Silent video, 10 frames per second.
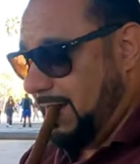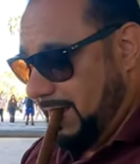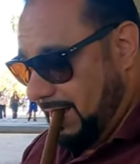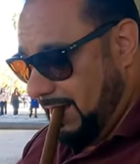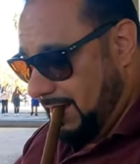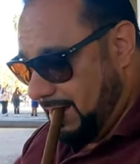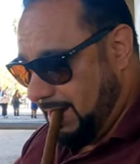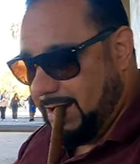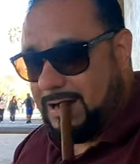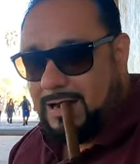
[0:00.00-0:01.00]
Right. Yes,
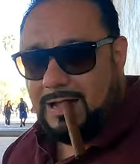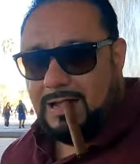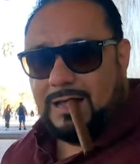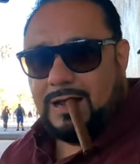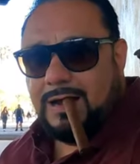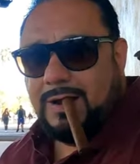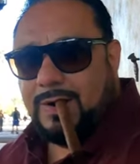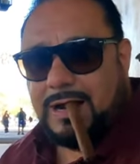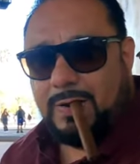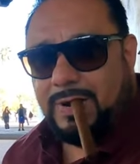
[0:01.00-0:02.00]
sir. All
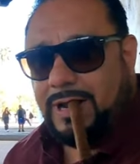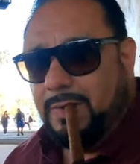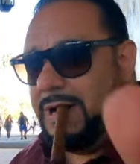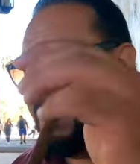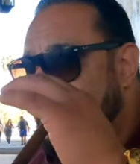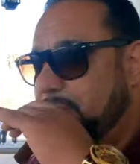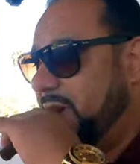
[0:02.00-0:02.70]
right. You don't want if I